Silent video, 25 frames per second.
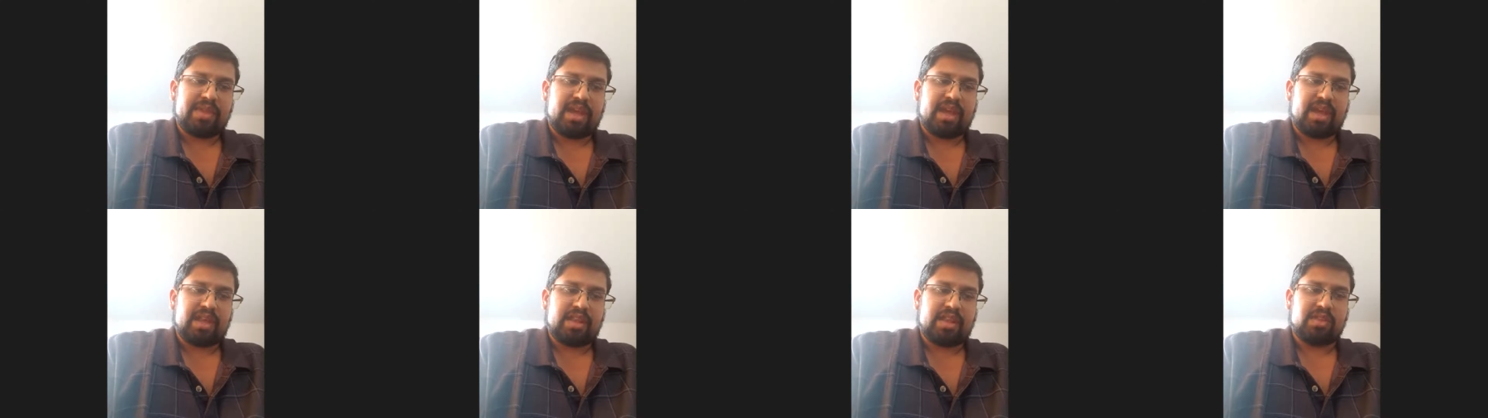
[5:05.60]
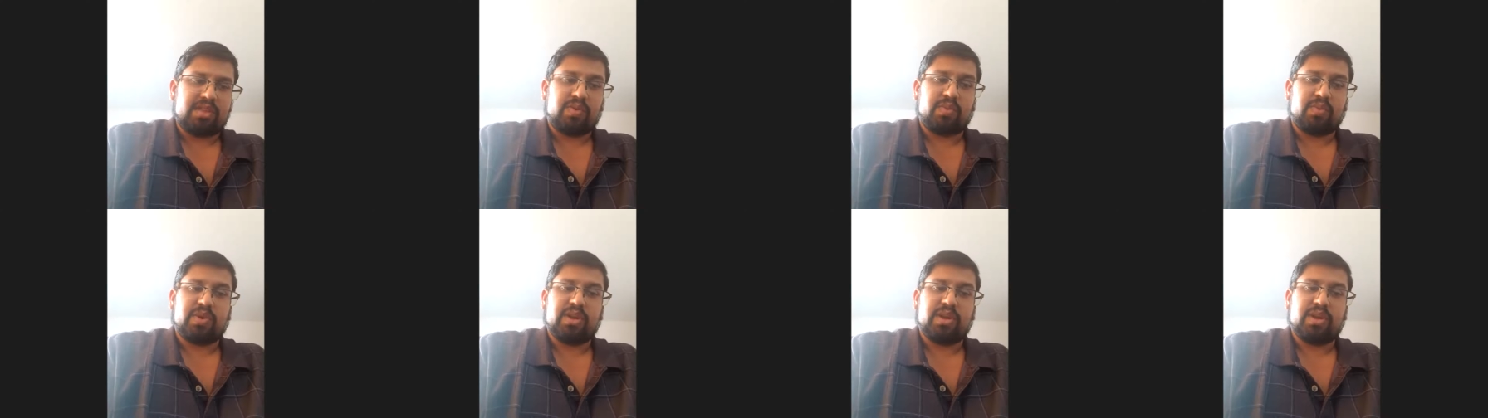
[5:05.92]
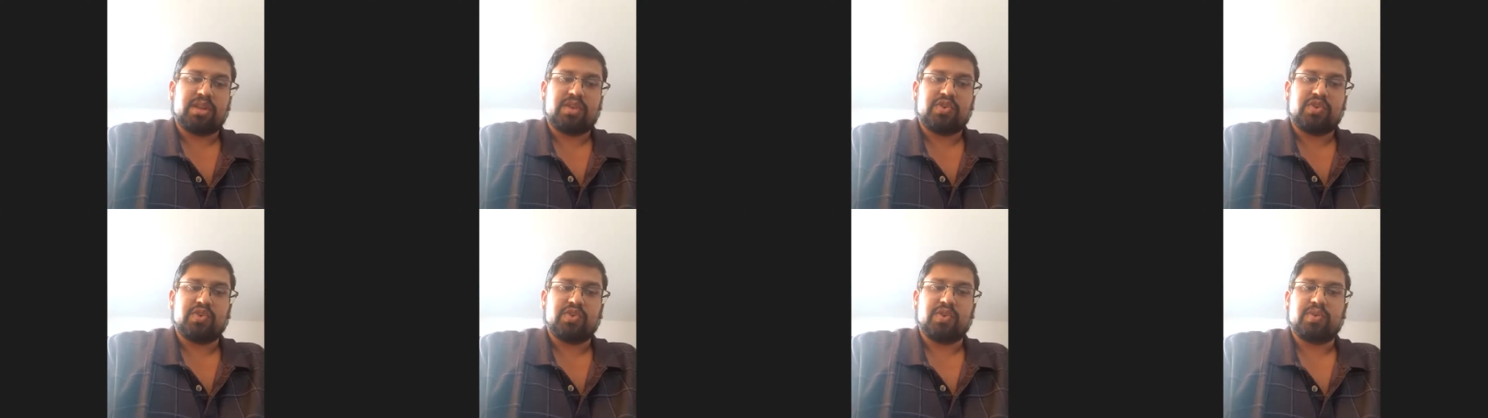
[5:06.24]
and the
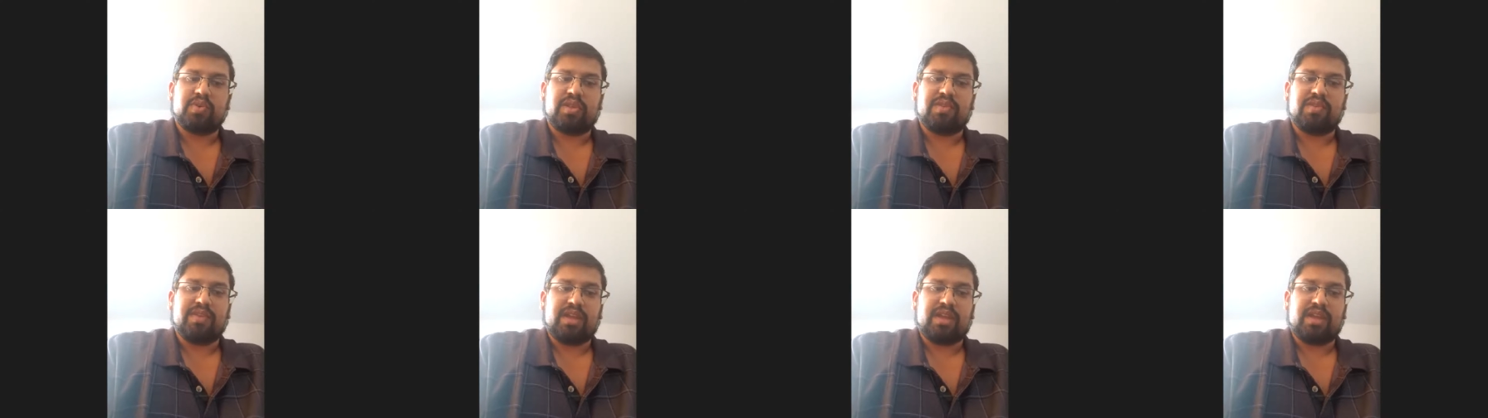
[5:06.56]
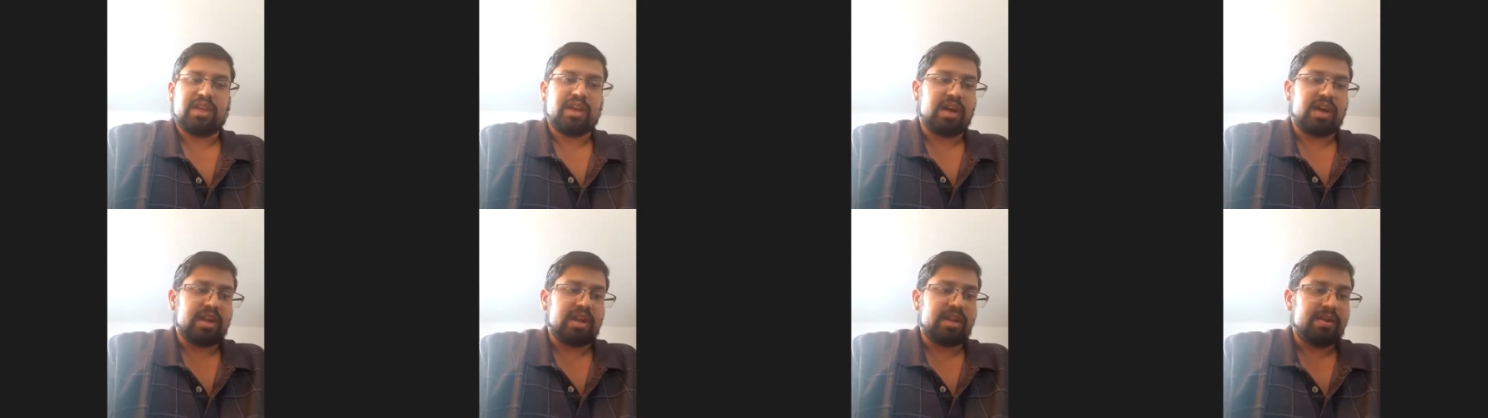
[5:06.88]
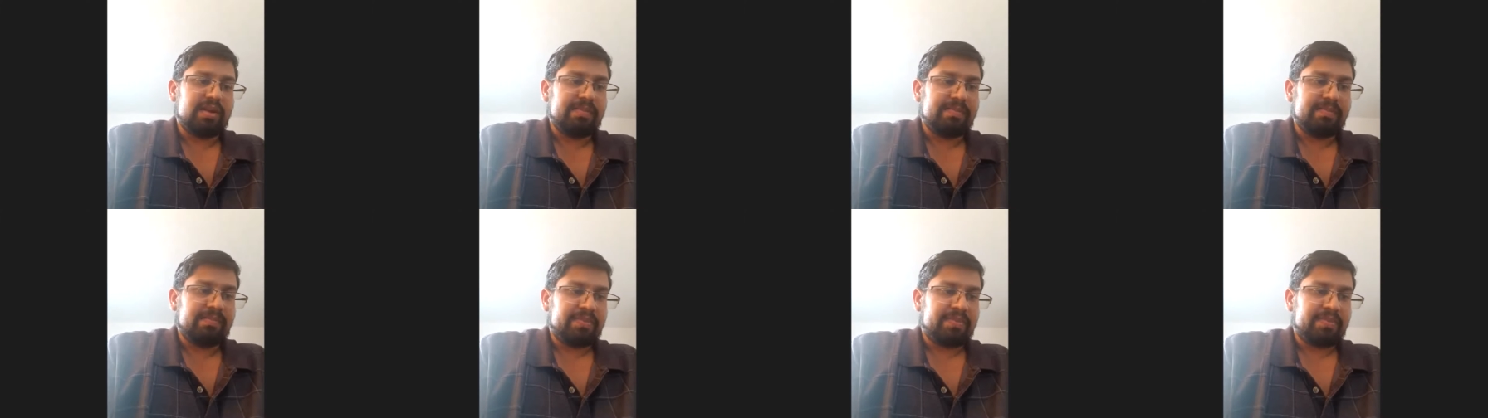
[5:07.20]
one true living God.
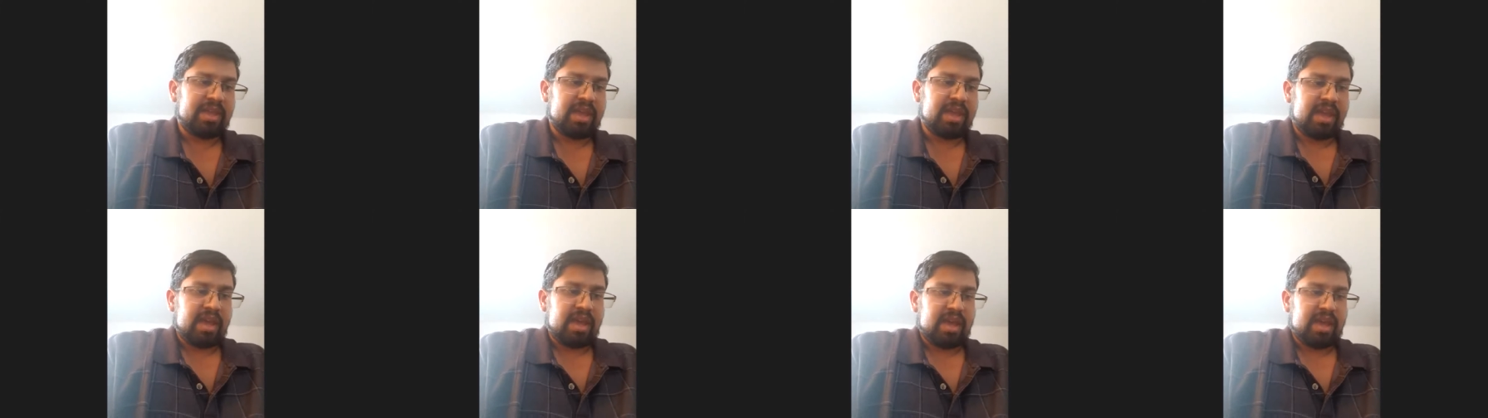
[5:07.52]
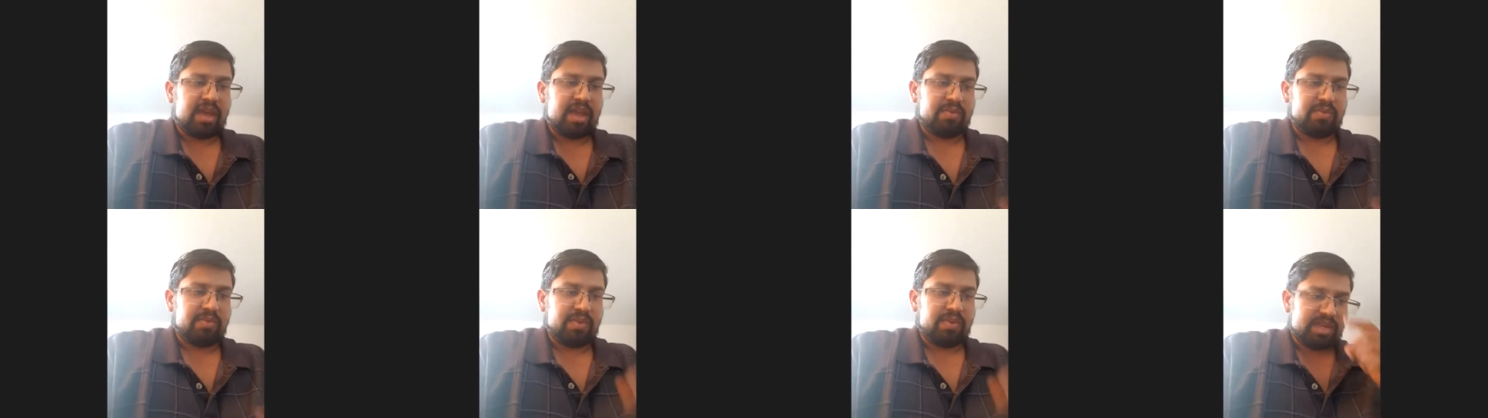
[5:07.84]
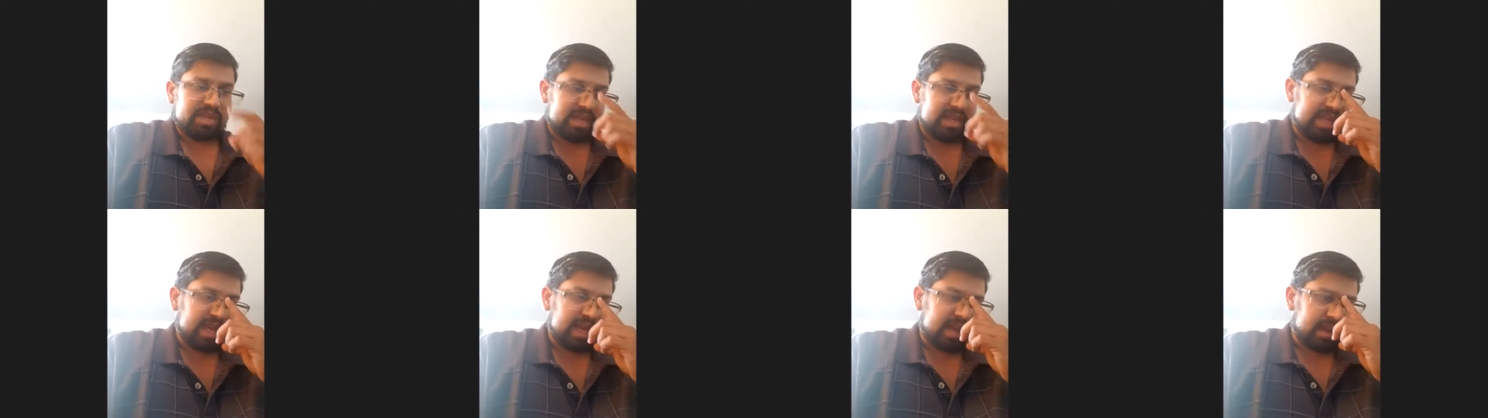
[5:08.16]
And we
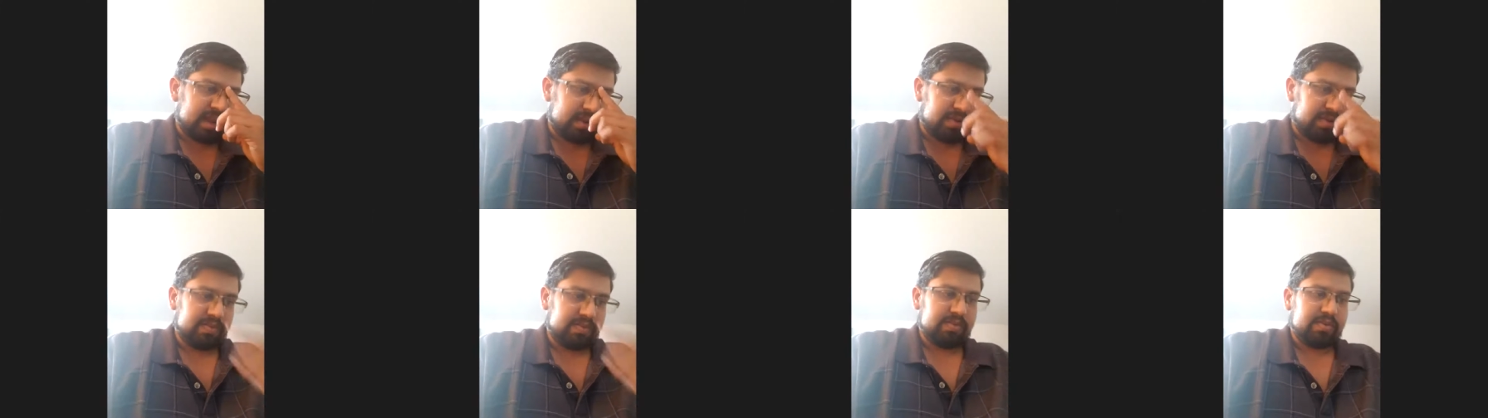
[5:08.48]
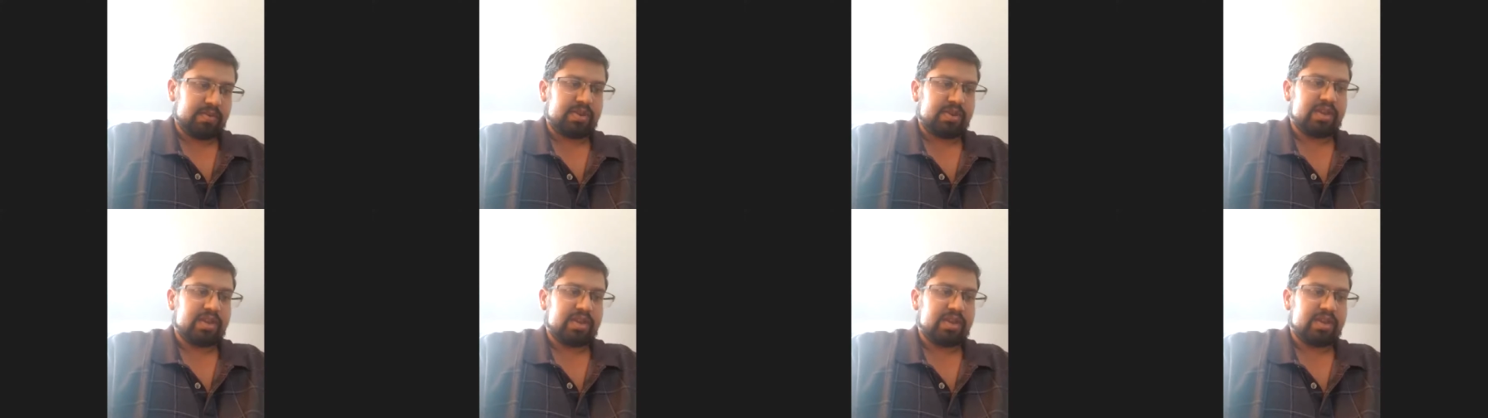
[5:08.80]
see that and